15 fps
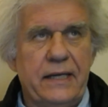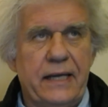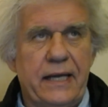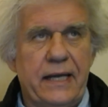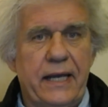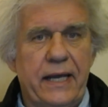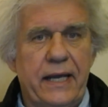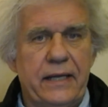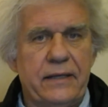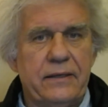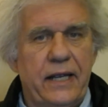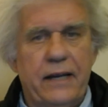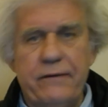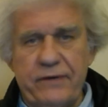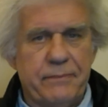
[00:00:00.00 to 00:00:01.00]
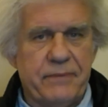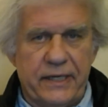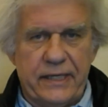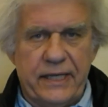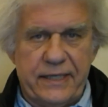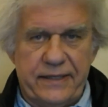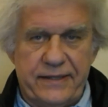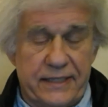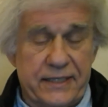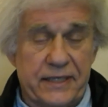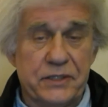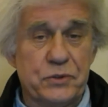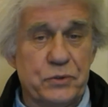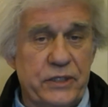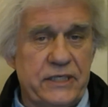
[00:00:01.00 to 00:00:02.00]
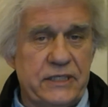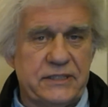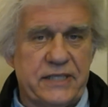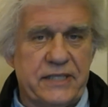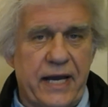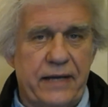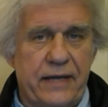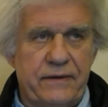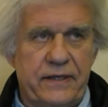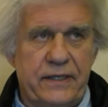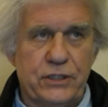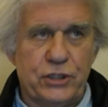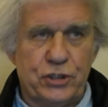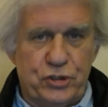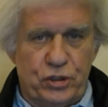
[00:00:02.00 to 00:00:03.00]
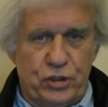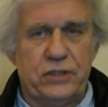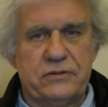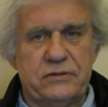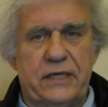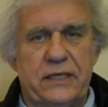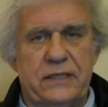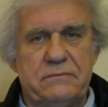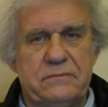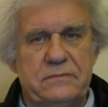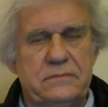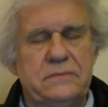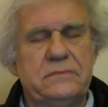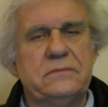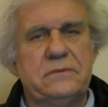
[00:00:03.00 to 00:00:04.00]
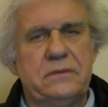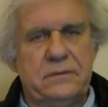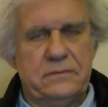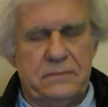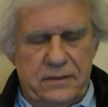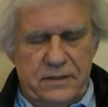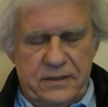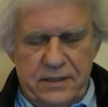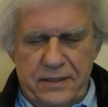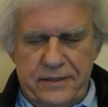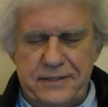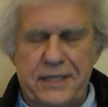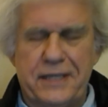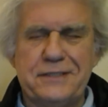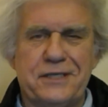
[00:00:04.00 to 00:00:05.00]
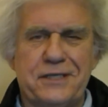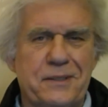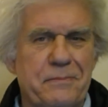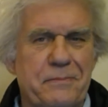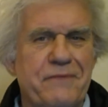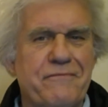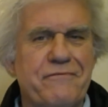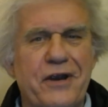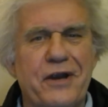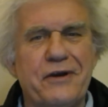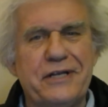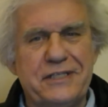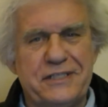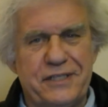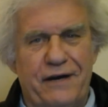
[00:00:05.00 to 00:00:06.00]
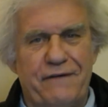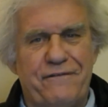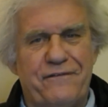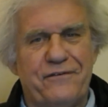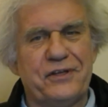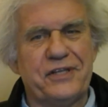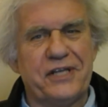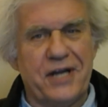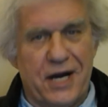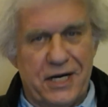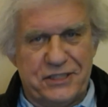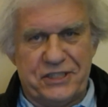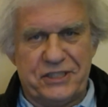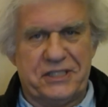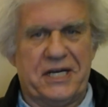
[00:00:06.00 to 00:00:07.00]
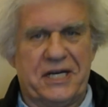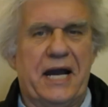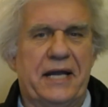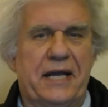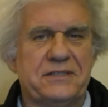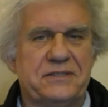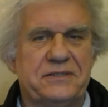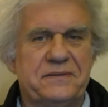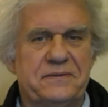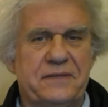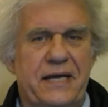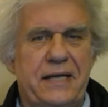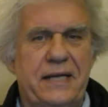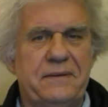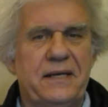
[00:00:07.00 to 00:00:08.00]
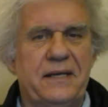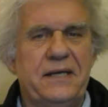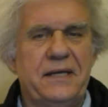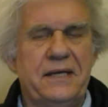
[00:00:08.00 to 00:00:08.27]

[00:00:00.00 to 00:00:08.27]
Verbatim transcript: And everybody, I think, agrees that in the short run, things are going to be very tough for the Argentines, right?